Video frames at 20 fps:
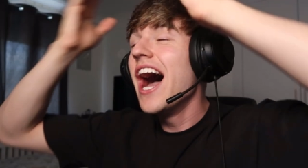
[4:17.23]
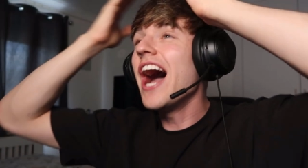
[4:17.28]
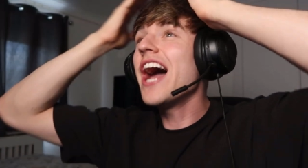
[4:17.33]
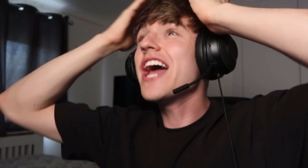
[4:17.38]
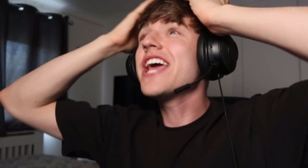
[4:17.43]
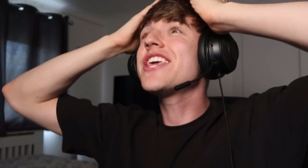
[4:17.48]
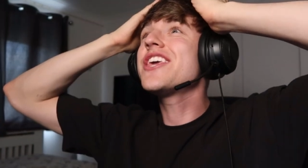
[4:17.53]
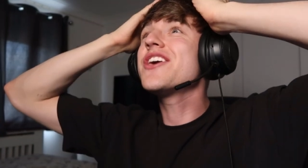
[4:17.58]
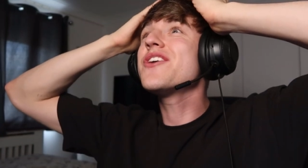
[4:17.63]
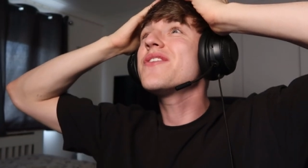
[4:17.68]

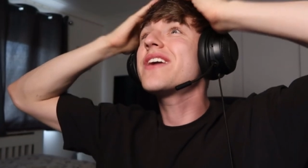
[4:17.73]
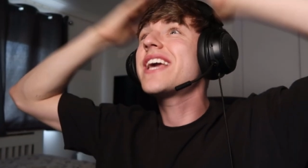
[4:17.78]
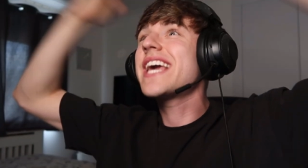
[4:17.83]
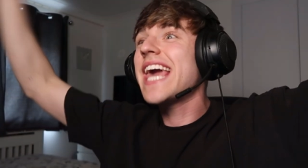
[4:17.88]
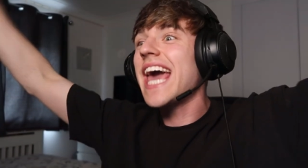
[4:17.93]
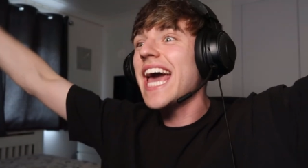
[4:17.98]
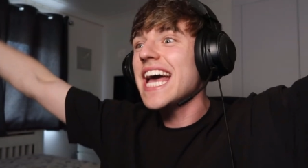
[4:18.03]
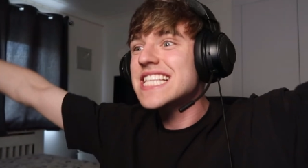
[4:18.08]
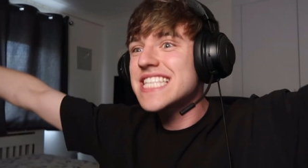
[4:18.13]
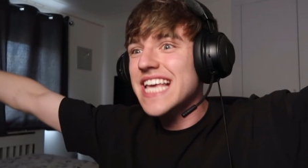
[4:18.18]
Are you
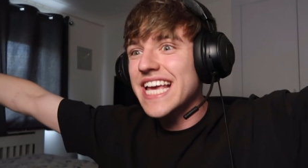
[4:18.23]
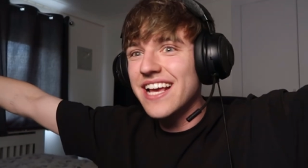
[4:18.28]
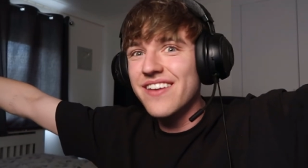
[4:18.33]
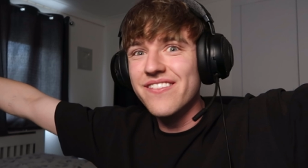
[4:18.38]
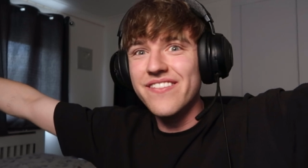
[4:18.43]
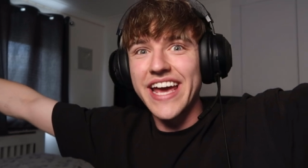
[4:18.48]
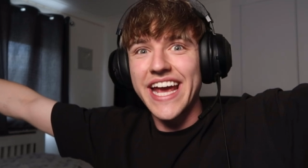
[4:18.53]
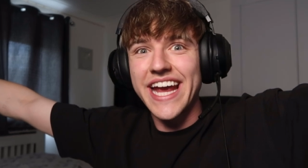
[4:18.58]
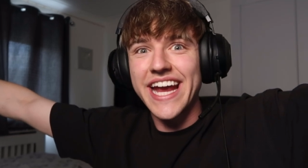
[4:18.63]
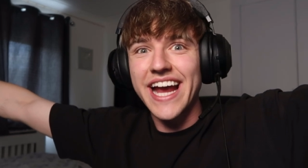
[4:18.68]

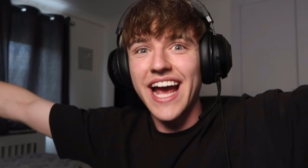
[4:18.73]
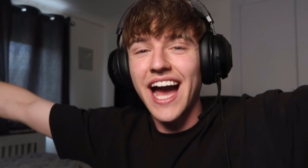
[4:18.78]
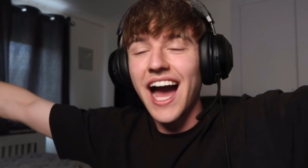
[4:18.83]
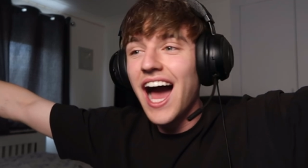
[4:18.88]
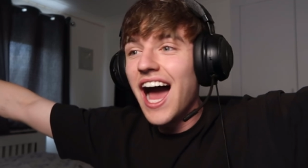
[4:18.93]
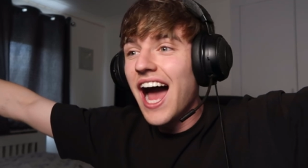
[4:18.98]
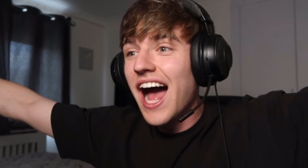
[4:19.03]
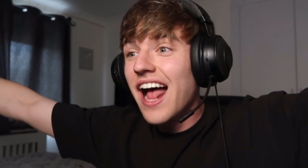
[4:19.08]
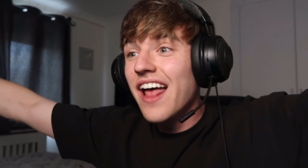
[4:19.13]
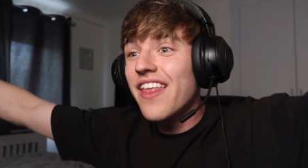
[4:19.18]
kidding me?
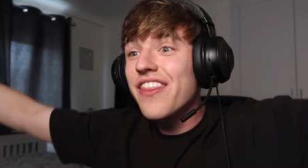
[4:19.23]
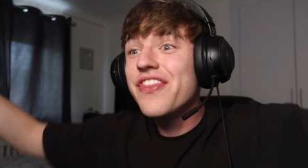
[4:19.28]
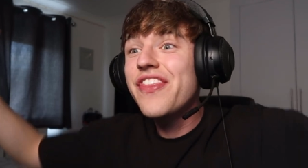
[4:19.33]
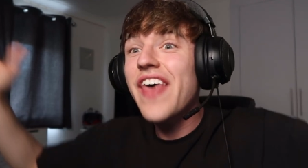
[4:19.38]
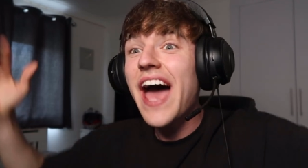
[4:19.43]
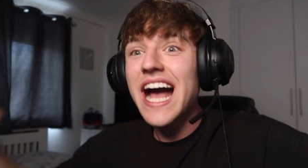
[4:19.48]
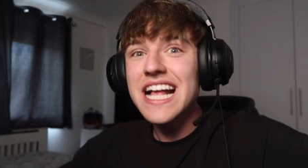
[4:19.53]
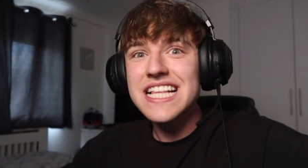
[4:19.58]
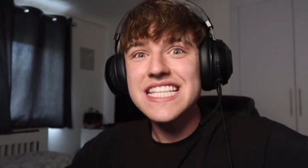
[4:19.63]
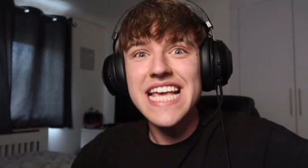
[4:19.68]

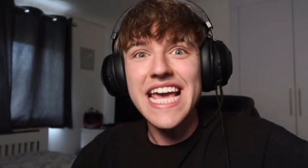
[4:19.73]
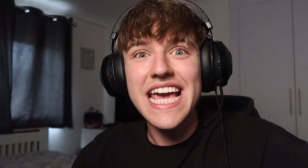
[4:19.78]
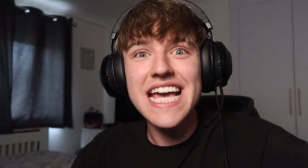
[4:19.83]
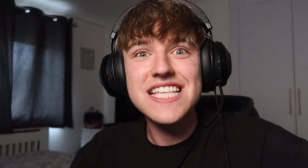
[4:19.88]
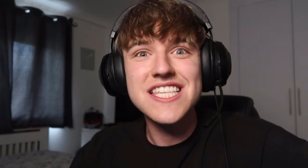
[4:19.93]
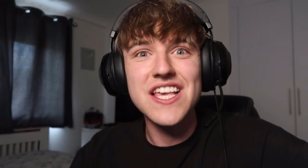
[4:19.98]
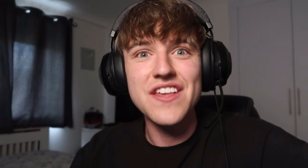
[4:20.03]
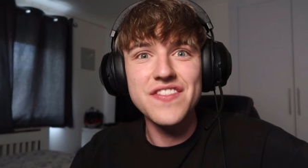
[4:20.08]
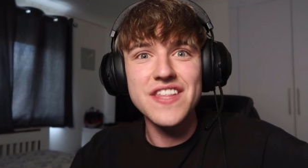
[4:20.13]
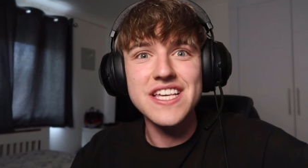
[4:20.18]
That
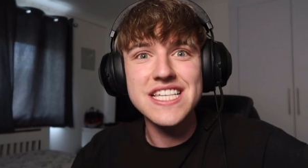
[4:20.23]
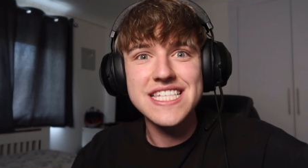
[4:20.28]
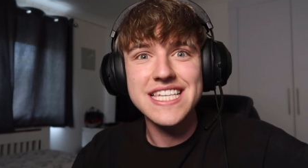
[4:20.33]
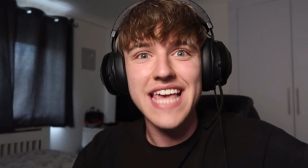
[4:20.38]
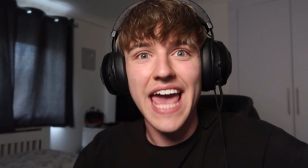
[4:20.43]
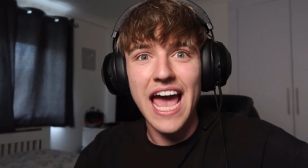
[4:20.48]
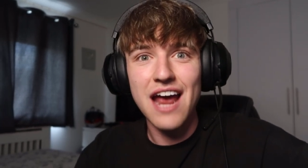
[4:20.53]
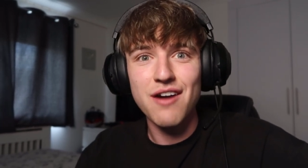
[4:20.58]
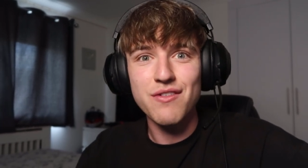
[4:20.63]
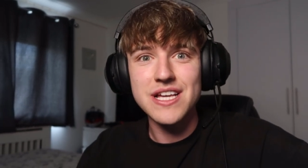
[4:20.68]
isn't the
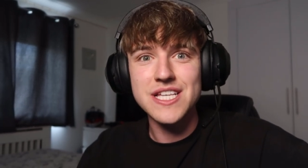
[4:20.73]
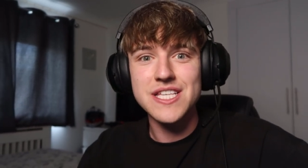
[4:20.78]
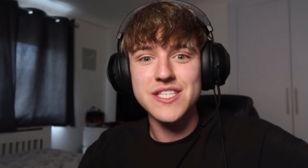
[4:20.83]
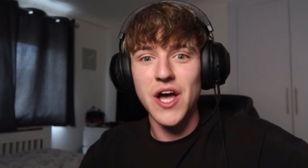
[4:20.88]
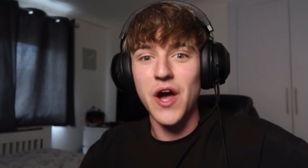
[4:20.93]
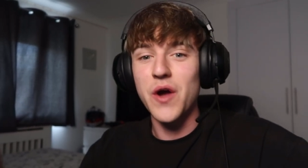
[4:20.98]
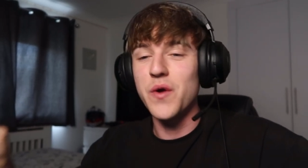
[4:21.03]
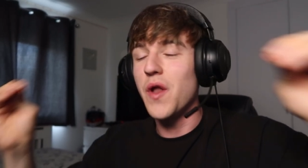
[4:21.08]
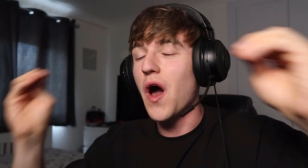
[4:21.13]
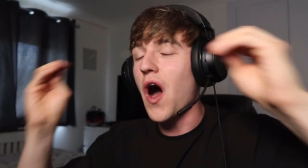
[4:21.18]
scary
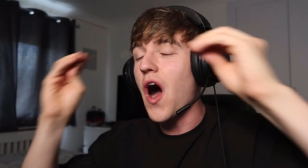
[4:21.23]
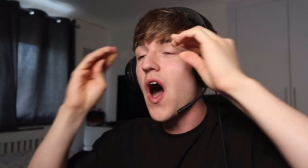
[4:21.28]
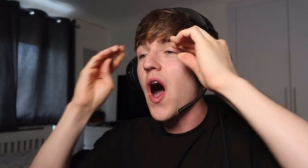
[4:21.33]
zone.